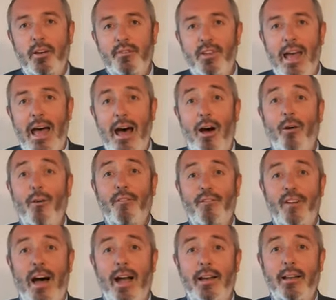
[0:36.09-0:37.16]
have now
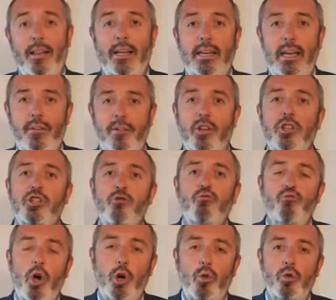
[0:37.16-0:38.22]
finally given us a
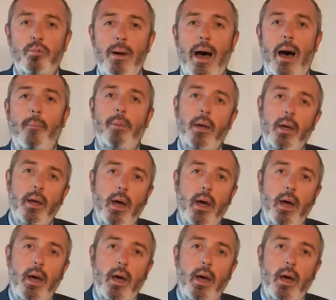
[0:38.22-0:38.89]
roadmap